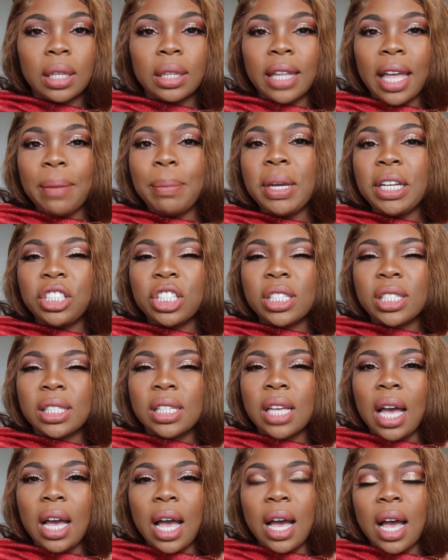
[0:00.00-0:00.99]
Let me
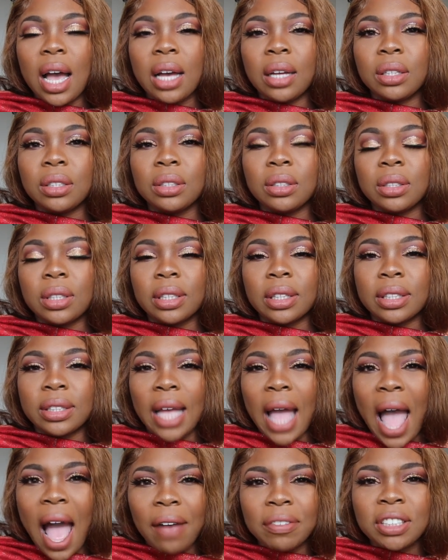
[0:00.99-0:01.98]
just
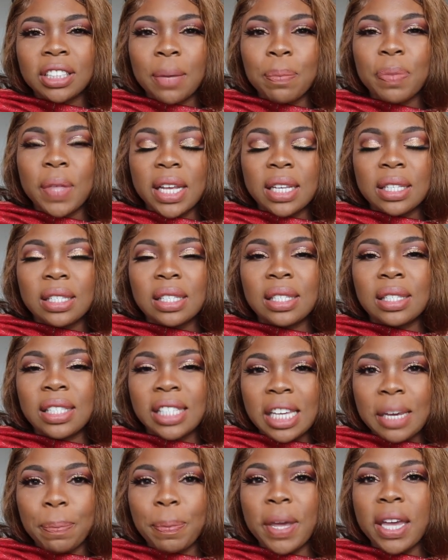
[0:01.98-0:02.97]
have something
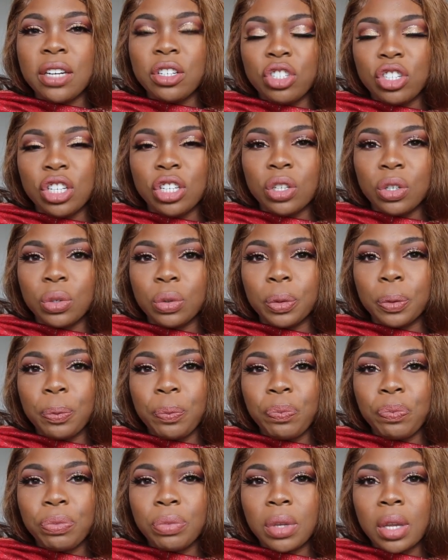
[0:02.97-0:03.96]
seep into you,
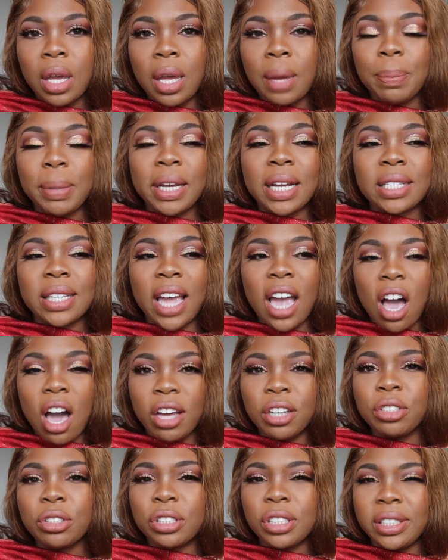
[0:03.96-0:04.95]
because I
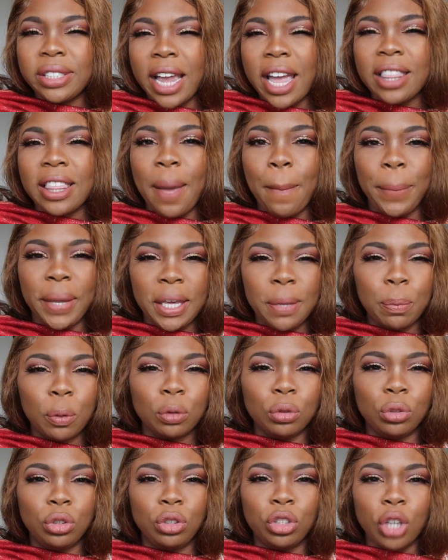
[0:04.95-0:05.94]
understand that
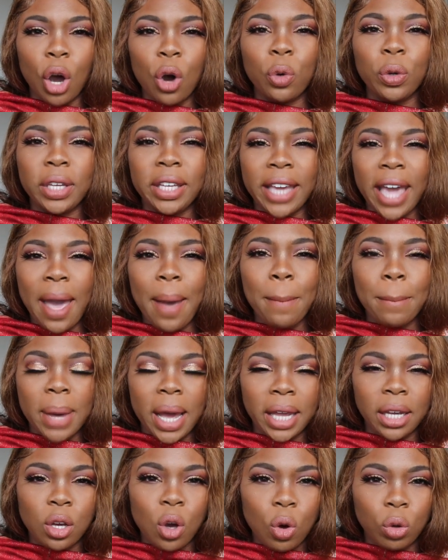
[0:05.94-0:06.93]
people don't get
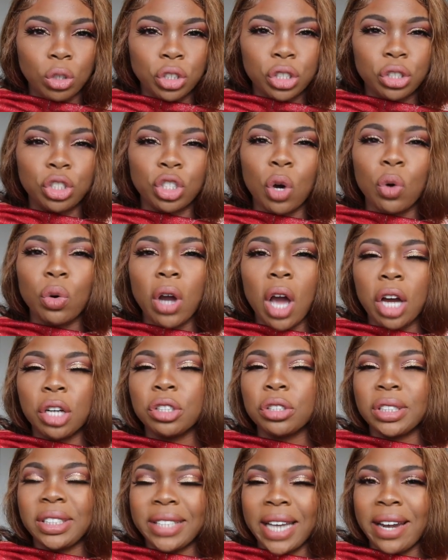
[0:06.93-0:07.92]
my culture, don't
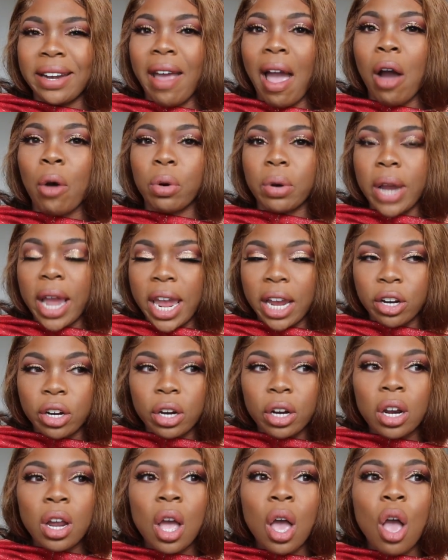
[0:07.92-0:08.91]
understand our
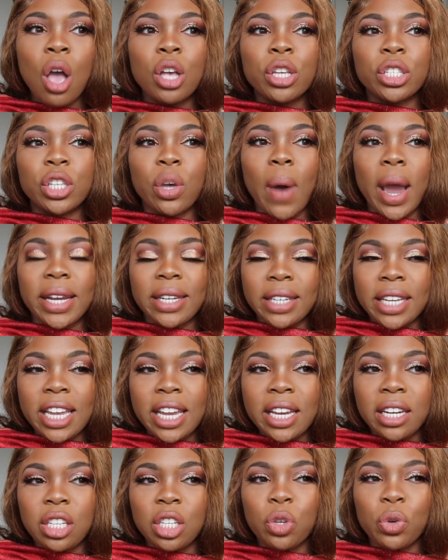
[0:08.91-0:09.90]
anger. So I
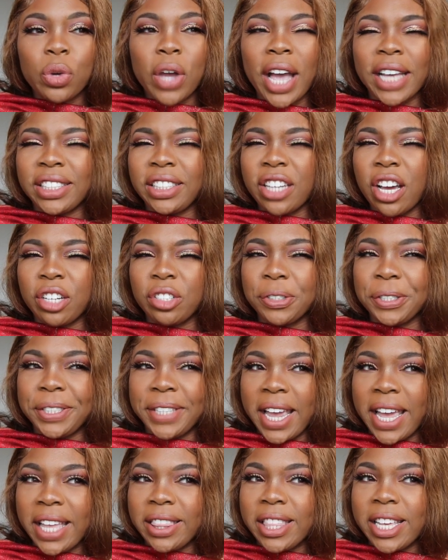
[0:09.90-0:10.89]
need you guys to
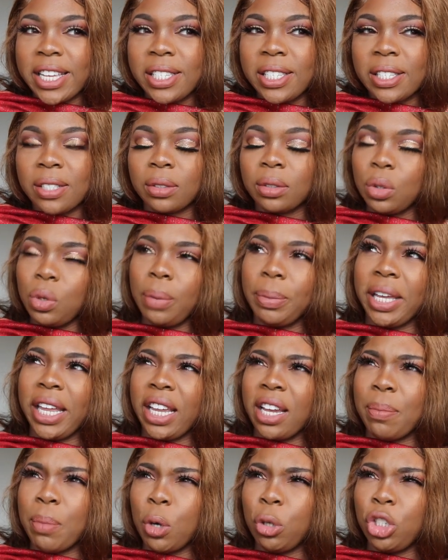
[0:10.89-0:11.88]
understand this. Ooh, I'm
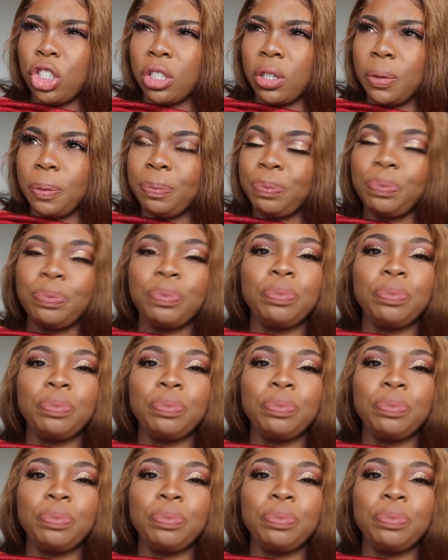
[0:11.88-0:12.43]
getting emotional.